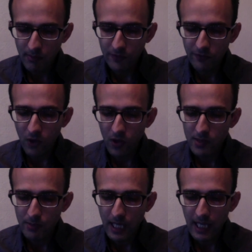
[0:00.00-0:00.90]
but
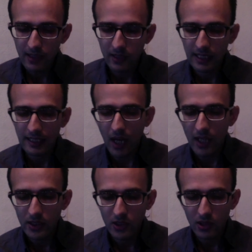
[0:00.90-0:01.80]
falls back on an
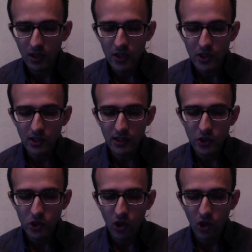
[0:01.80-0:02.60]
ideologically